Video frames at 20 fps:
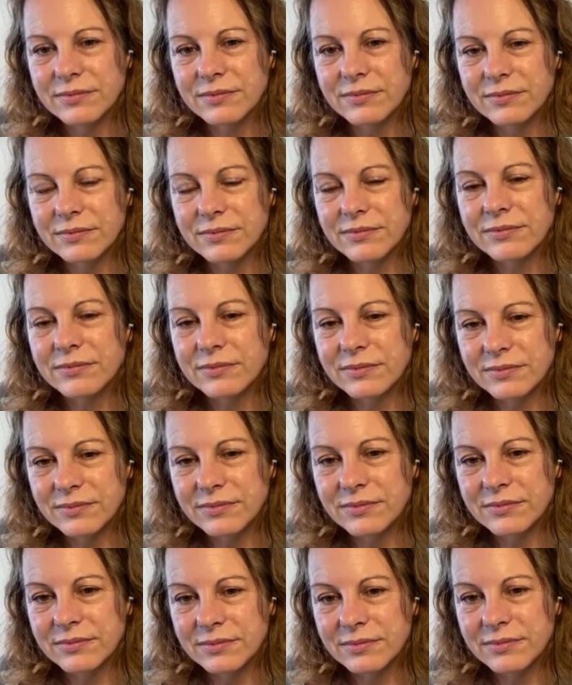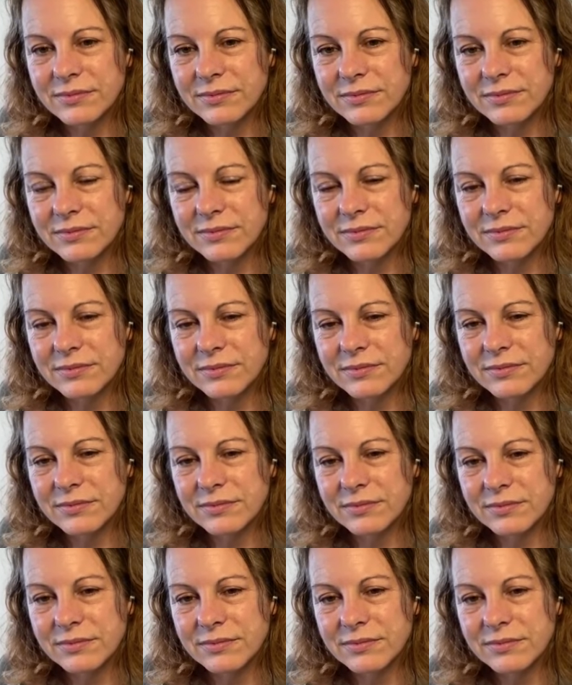
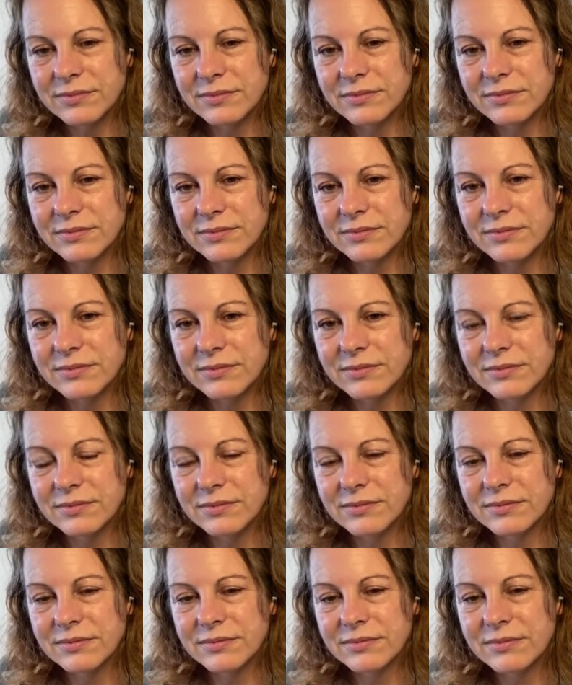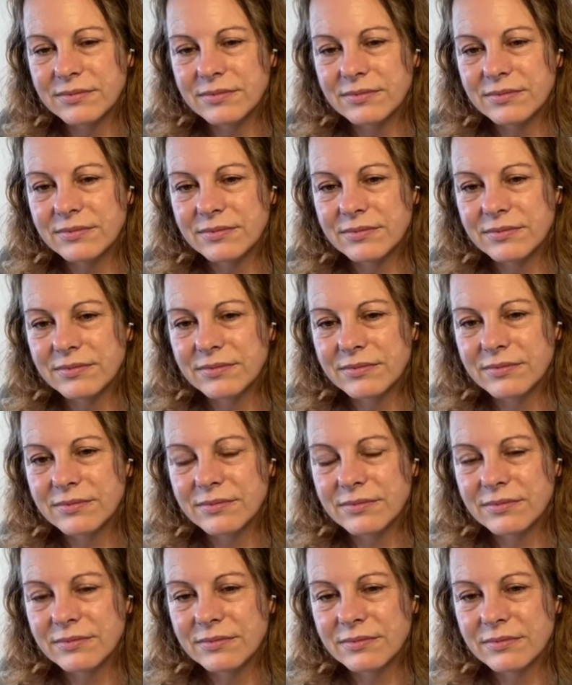
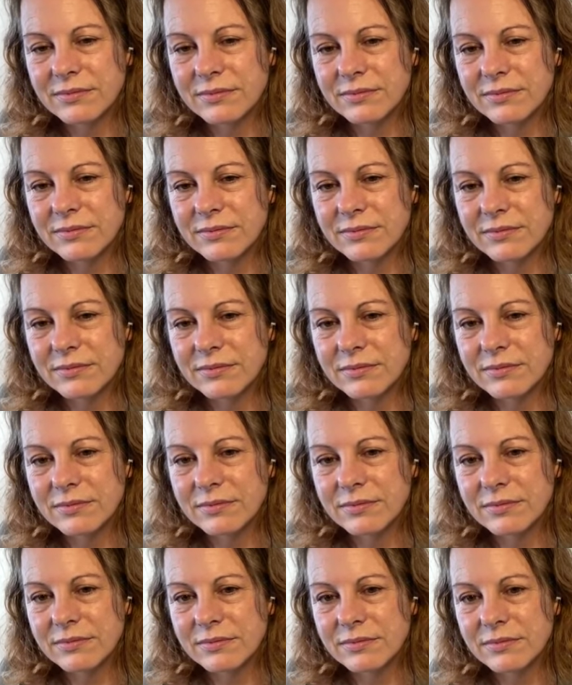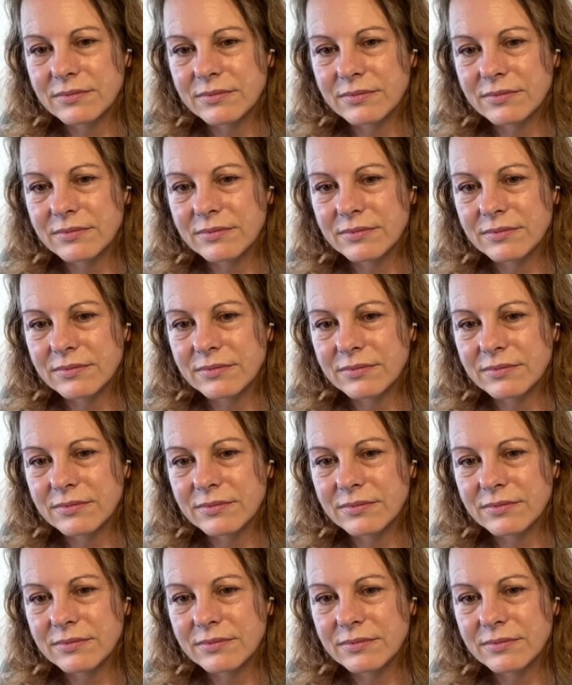(silent)